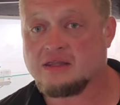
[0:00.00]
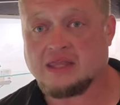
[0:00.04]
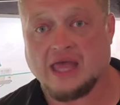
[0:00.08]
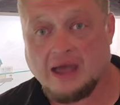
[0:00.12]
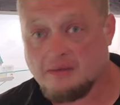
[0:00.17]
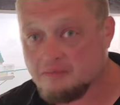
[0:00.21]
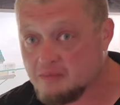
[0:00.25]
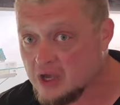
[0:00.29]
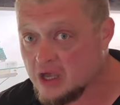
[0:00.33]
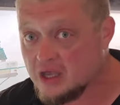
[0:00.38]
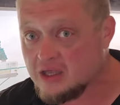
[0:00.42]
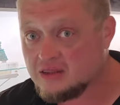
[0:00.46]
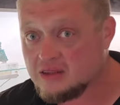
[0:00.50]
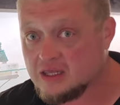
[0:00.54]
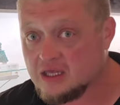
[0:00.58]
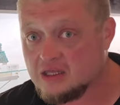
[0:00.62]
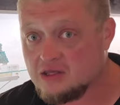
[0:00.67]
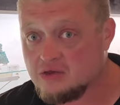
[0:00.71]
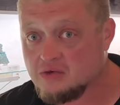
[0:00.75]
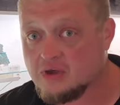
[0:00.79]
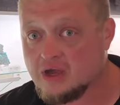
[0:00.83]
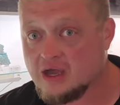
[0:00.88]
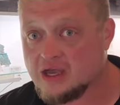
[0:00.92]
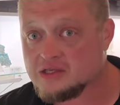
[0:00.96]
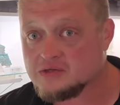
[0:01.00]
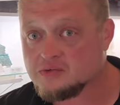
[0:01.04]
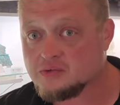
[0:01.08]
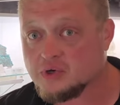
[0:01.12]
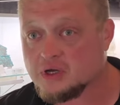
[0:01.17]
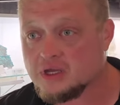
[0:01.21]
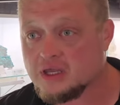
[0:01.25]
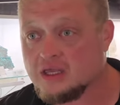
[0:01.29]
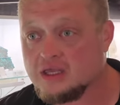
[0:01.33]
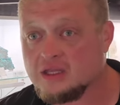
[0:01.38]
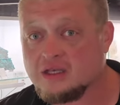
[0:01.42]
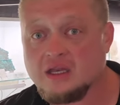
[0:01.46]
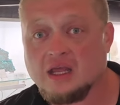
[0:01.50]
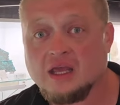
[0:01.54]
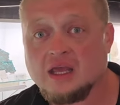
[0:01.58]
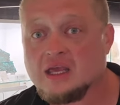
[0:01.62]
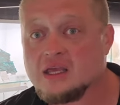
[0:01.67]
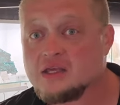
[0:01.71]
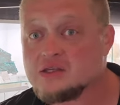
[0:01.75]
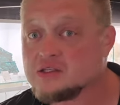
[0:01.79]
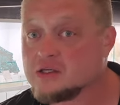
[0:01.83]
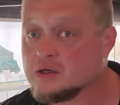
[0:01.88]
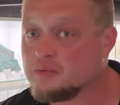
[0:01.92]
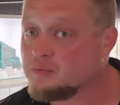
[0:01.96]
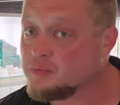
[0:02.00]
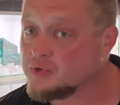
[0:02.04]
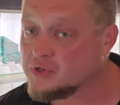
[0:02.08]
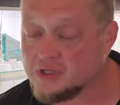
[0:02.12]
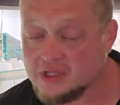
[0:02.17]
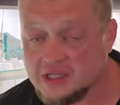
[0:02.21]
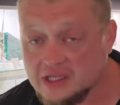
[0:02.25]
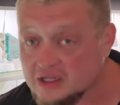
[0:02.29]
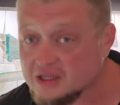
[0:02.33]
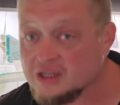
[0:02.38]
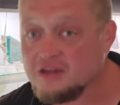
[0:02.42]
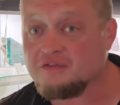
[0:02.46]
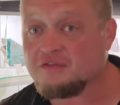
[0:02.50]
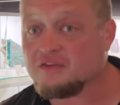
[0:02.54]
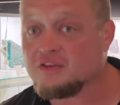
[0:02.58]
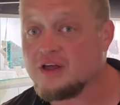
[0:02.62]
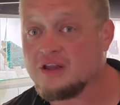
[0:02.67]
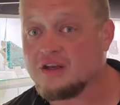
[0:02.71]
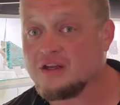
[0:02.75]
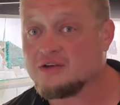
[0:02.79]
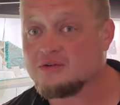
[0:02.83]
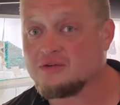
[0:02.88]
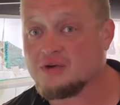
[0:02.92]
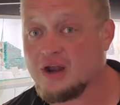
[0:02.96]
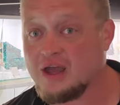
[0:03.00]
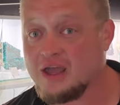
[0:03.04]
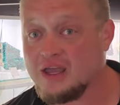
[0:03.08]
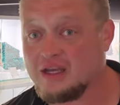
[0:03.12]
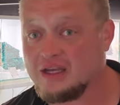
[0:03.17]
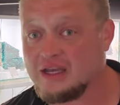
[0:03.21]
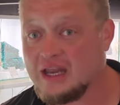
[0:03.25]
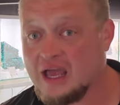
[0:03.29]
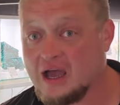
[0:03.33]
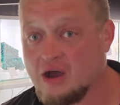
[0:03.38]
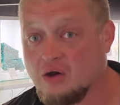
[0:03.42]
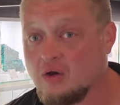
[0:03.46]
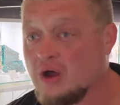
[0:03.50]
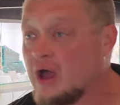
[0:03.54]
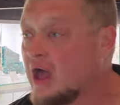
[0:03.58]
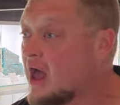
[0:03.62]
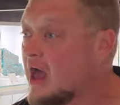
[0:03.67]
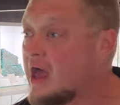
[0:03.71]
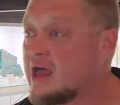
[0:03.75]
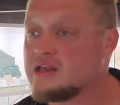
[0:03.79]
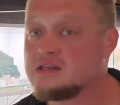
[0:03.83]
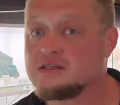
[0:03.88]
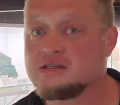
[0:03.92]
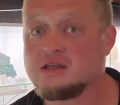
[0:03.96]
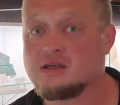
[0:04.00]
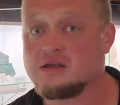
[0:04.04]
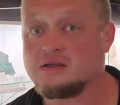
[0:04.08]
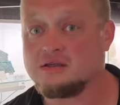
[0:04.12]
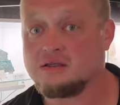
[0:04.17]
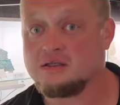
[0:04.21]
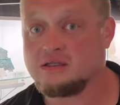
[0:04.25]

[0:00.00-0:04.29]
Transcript: that mine that you guys were in is completely flooded right now. The Kadote Ta.